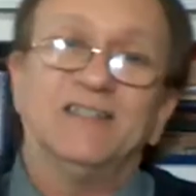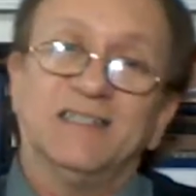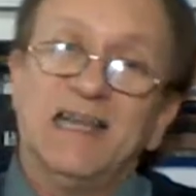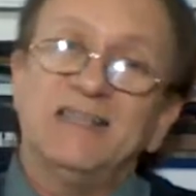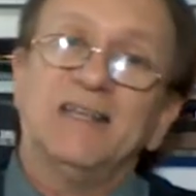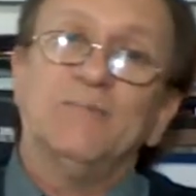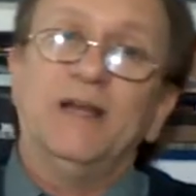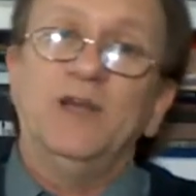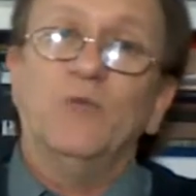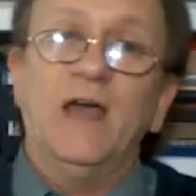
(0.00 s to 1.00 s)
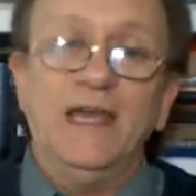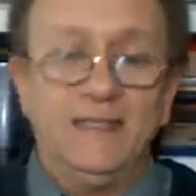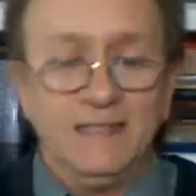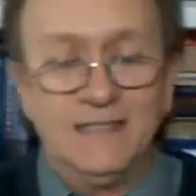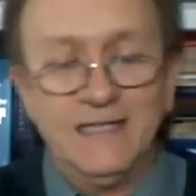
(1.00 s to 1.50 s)
to send somebody away,
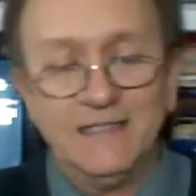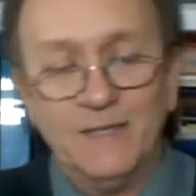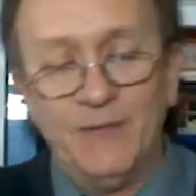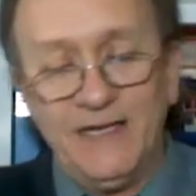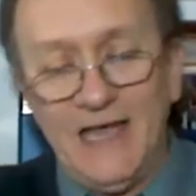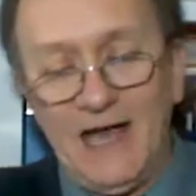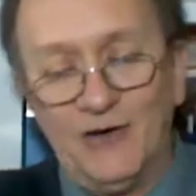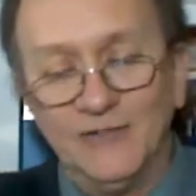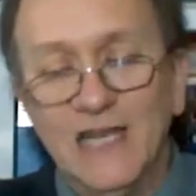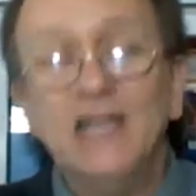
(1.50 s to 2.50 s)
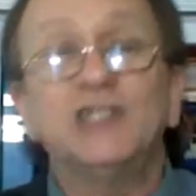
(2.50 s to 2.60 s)
to send somebody out,